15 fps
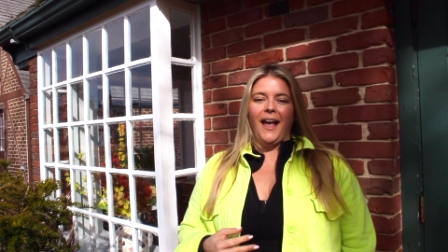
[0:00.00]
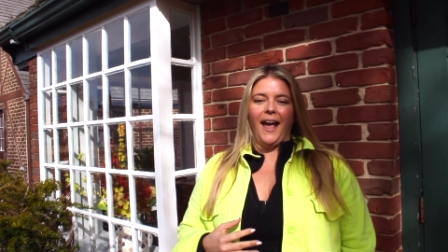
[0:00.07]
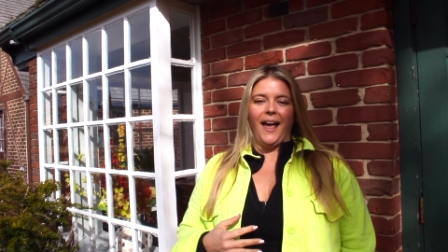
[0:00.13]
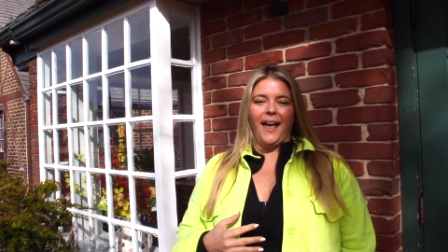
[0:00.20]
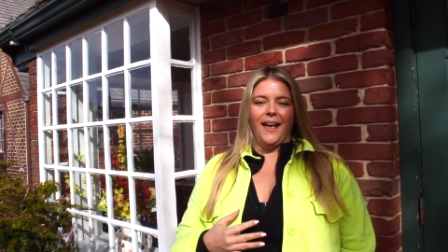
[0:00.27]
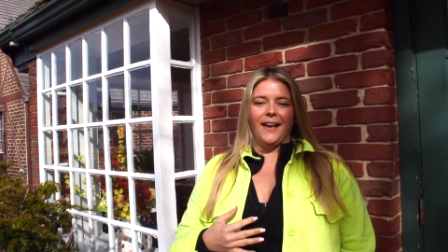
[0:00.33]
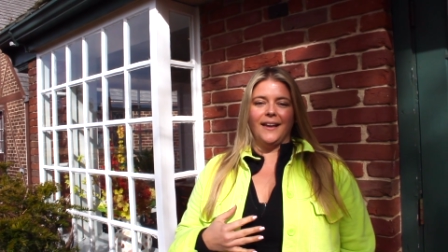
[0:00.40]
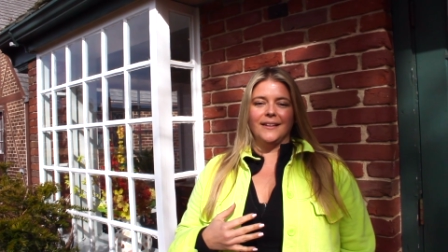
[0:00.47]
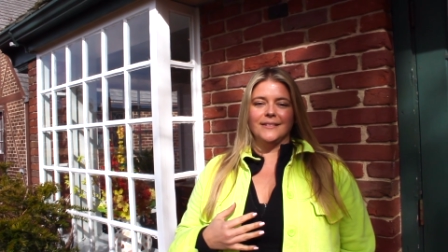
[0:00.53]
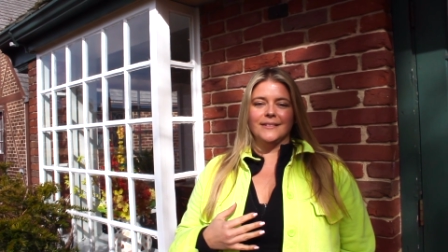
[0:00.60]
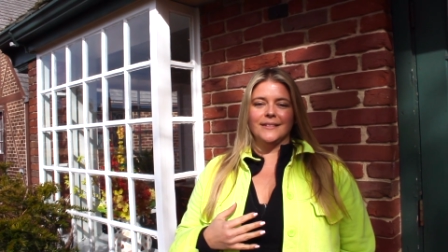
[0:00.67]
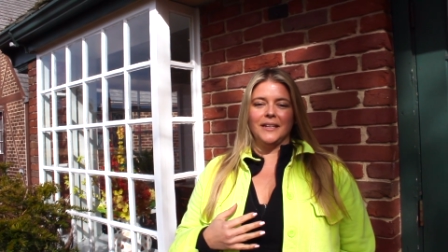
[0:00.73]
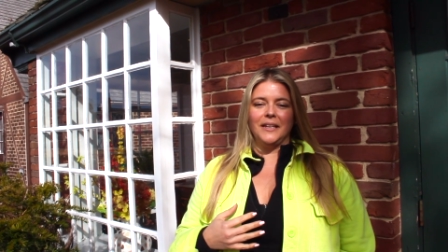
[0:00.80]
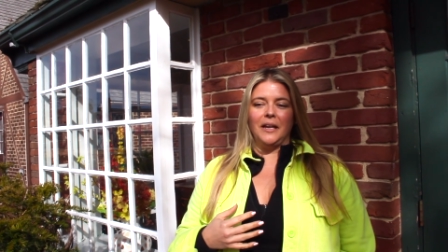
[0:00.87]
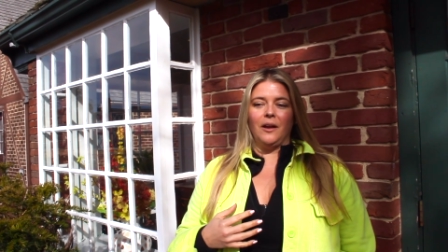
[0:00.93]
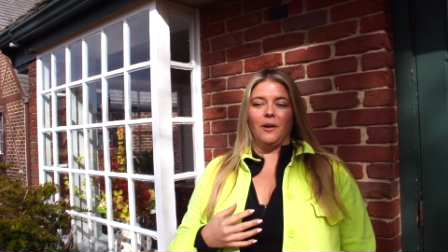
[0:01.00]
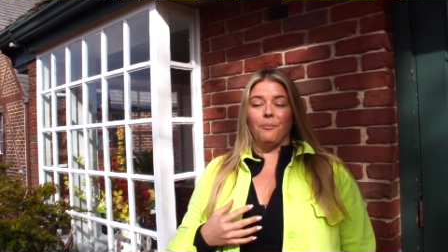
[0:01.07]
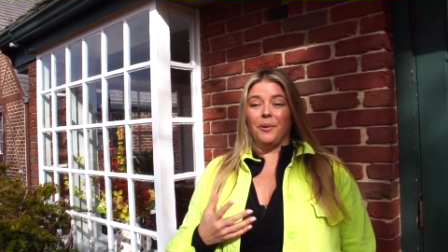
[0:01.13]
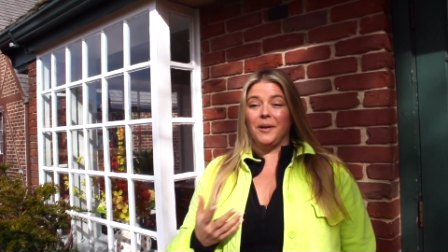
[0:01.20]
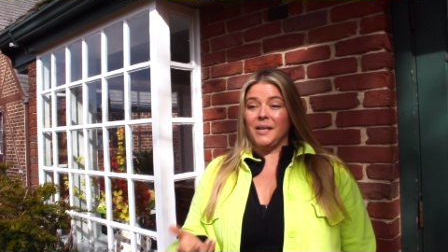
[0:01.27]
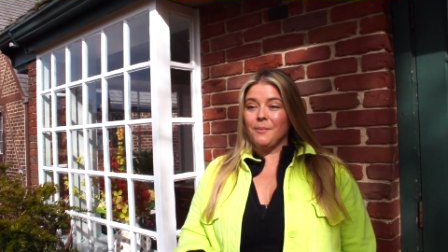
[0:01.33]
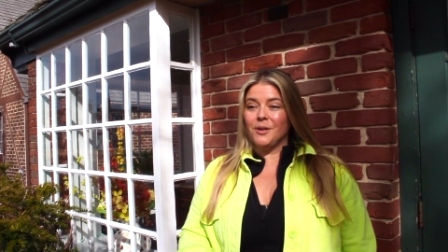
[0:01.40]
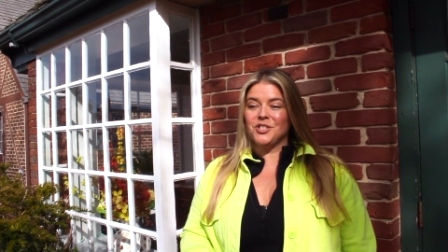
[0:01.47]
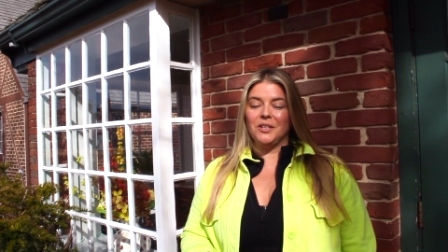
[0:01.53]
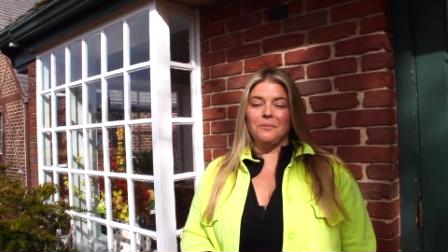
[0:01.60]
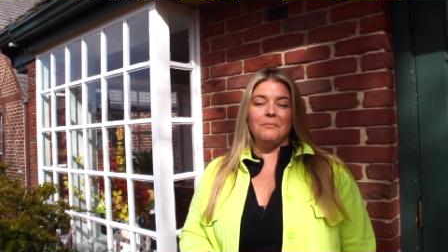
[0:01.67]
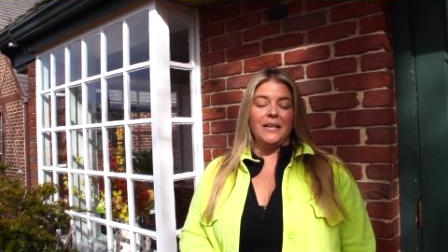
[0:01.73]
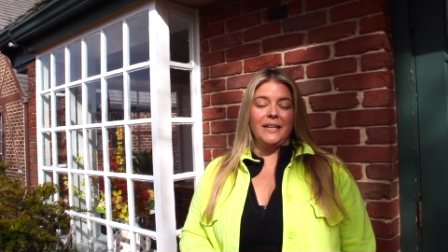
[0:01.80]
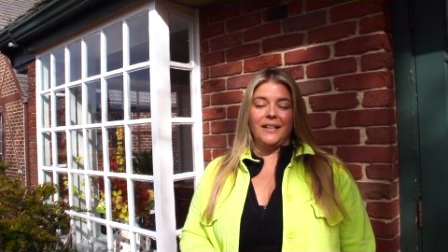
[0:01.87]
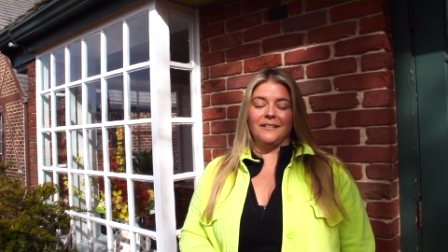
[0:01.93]
and pretty much
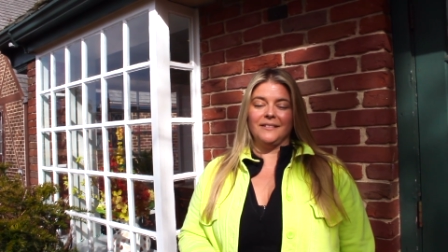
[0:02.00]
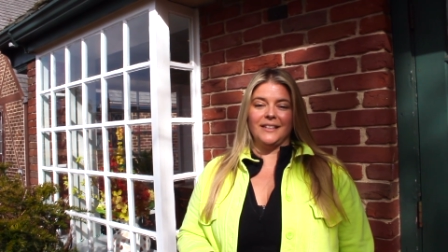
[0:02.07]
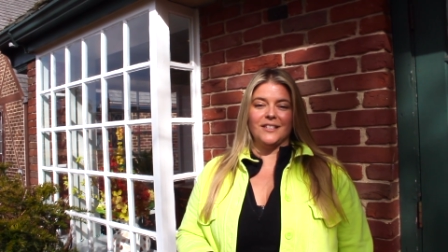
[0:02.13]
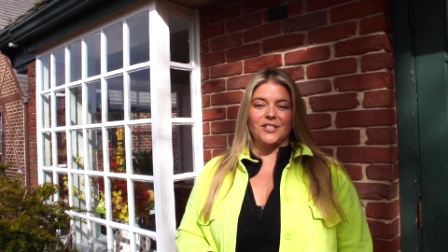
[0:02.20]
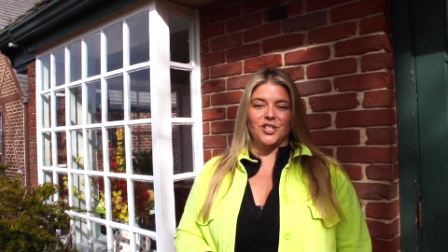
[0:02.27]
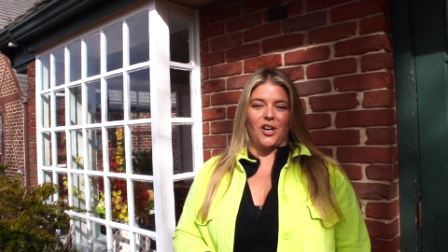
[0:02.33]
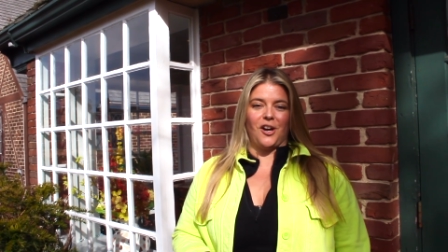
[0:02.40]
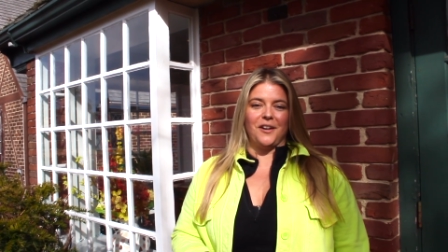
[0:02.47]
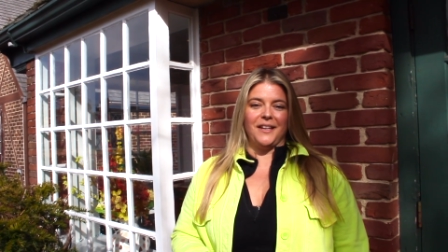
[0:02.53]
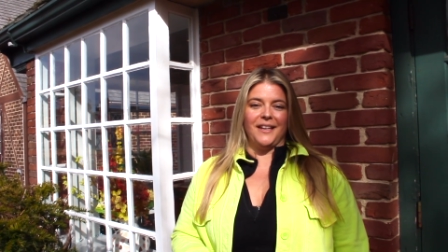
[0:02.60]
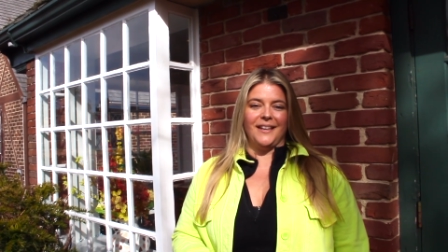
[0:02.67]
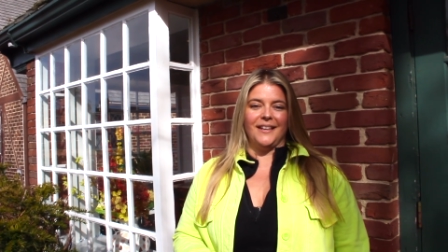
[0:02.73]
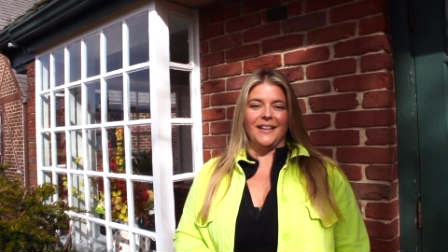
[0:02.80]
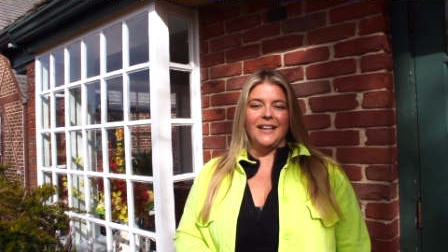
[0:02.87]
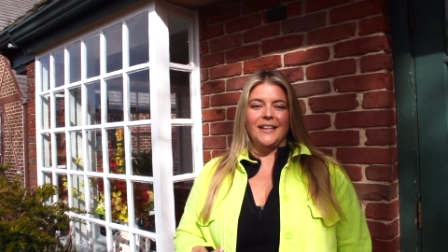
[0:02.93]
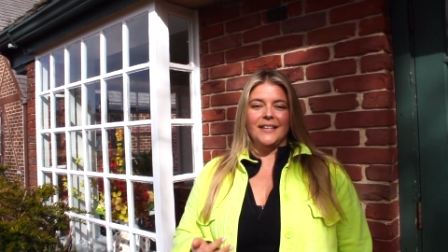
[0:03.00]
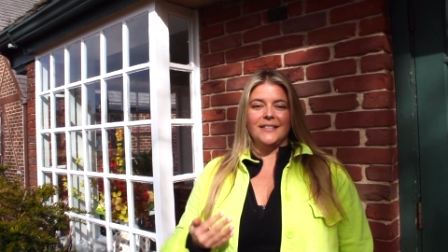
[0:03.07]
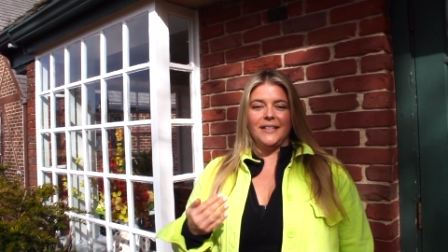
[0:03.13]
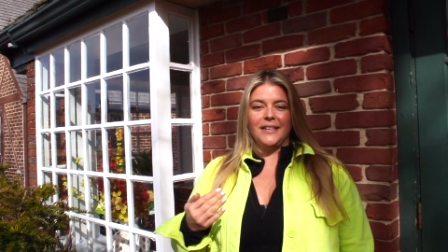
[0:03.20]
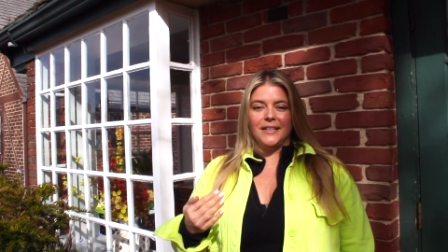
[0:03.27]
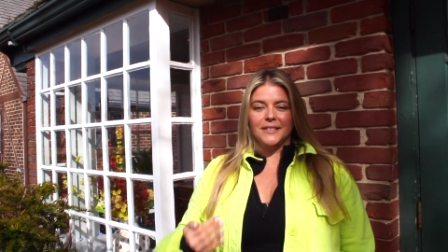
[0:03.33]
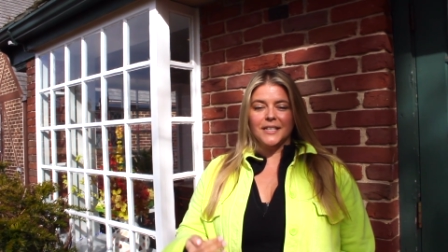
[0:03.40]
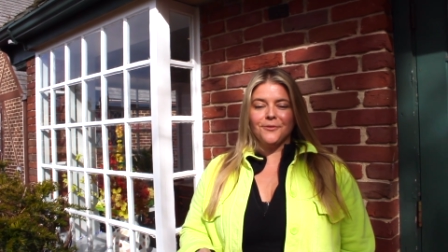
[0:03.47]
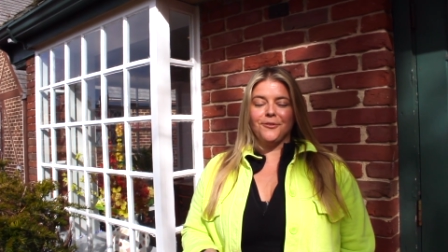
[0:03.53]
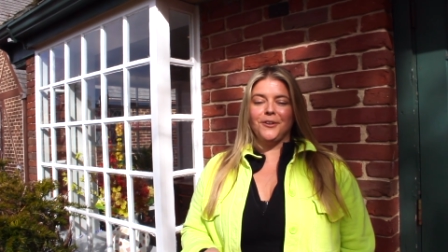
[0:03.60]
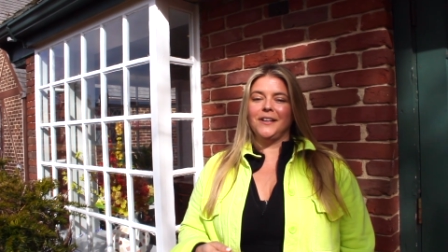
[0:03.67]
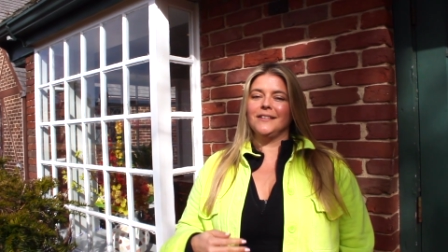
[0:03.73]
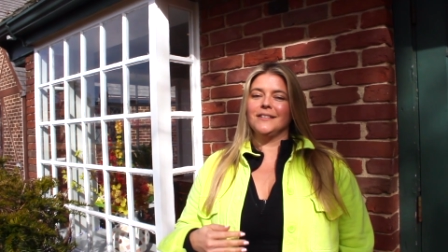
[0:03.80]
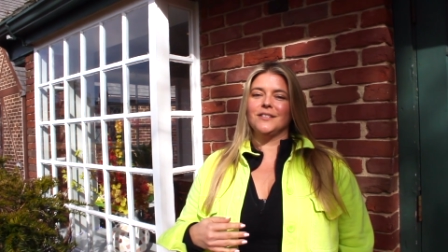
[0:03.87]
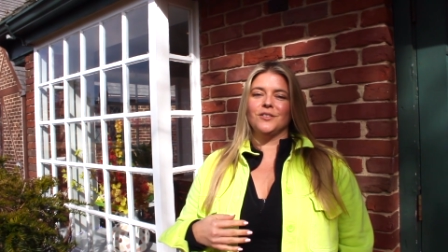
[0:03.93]
immediately started seeing a
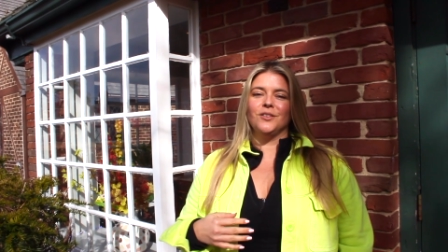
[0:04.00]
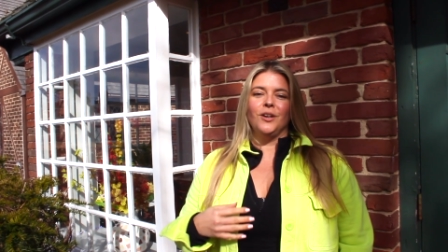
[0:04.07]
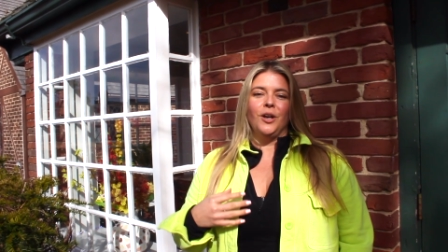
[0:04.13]
difference.